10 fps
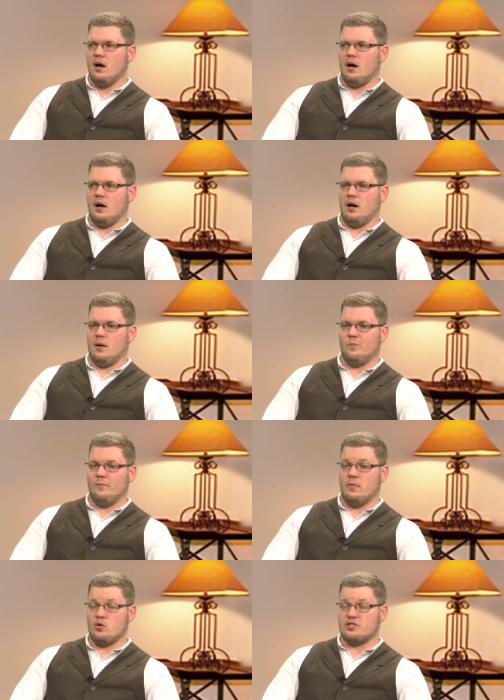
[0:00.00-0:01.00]
Um,
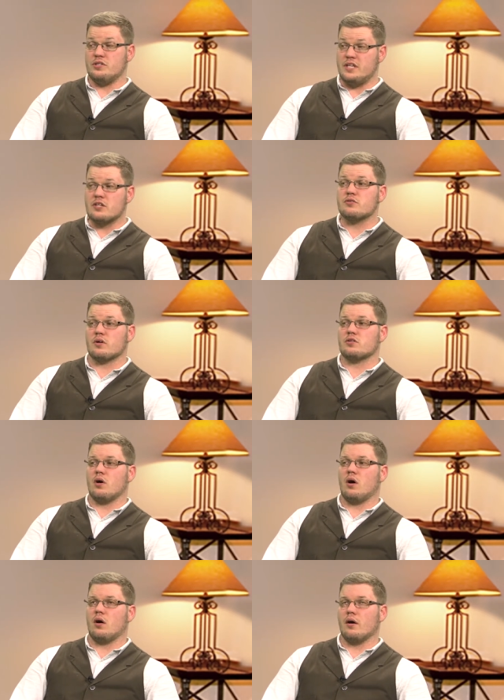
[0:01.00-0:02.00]
most districts
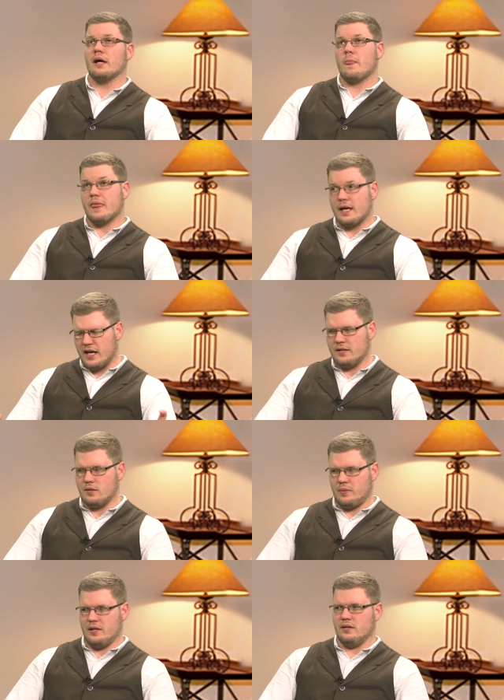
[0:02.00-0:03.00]
are
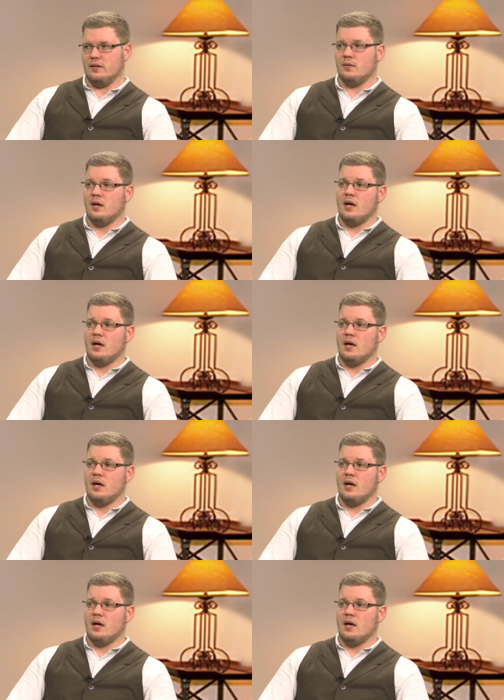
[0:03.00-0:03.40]
independent.